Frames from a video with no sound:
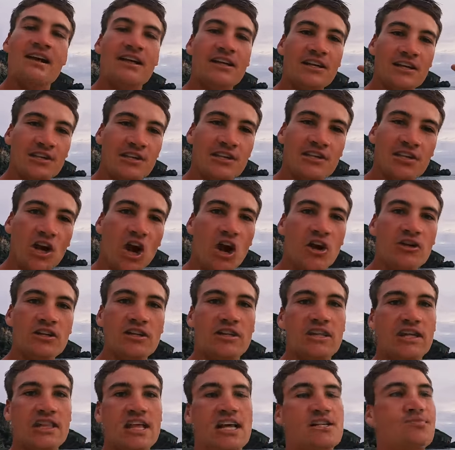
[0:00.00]
this is the only
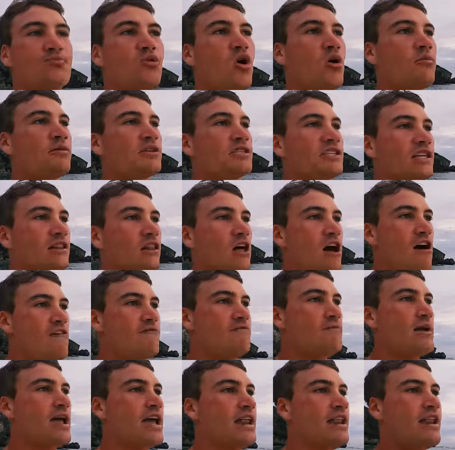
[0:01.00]
thing that's promised in
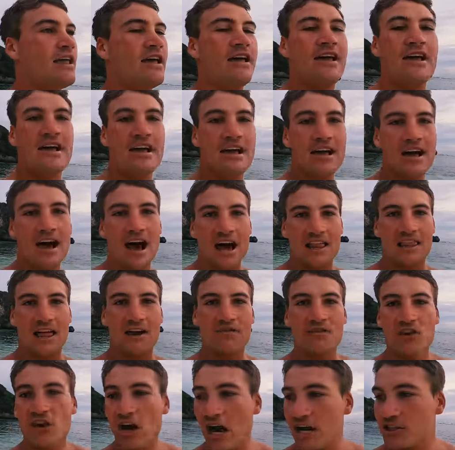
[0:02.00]
life, man. I
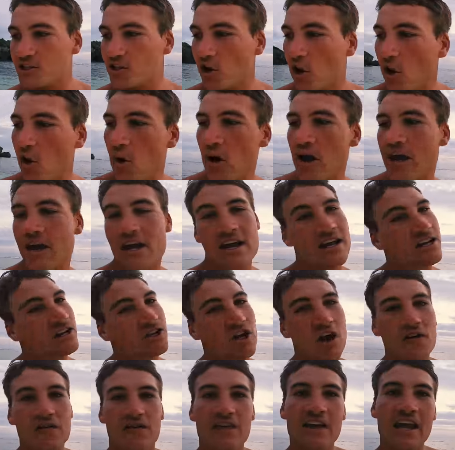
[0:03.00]
love you guys all.
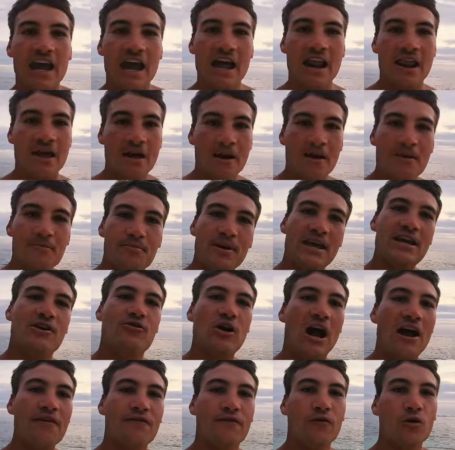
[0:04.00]
Don't forget, be
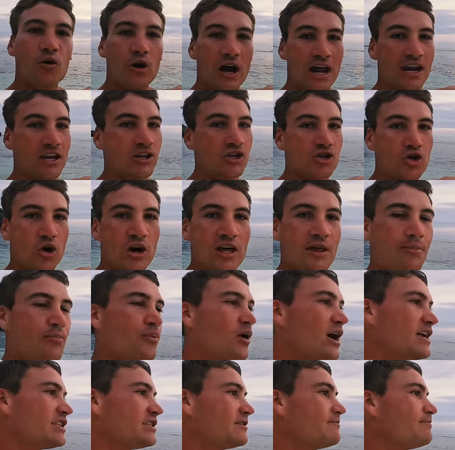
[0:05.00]
grateful and enjoy the
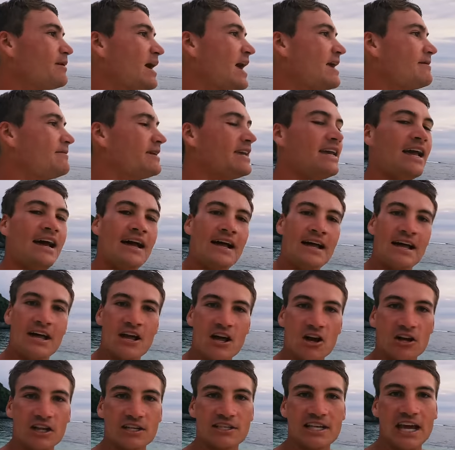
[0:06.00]
present, baby.
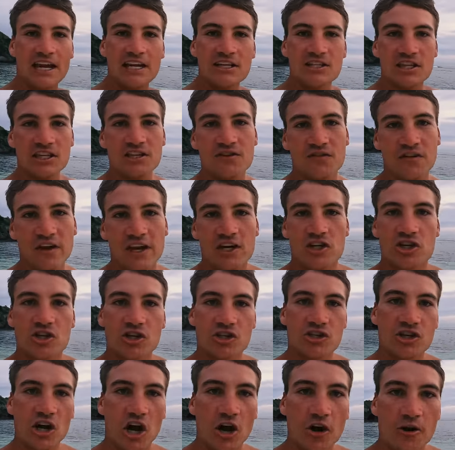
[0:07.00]
Let's get into this fish,
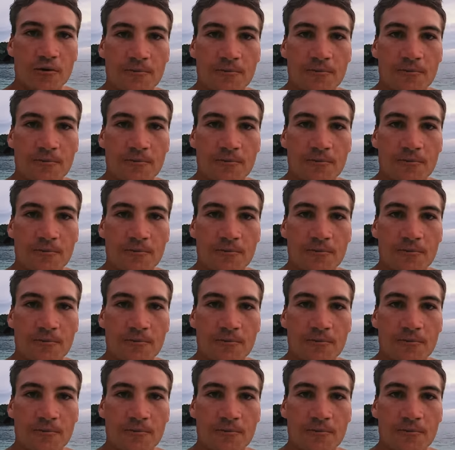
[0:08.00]
let's go.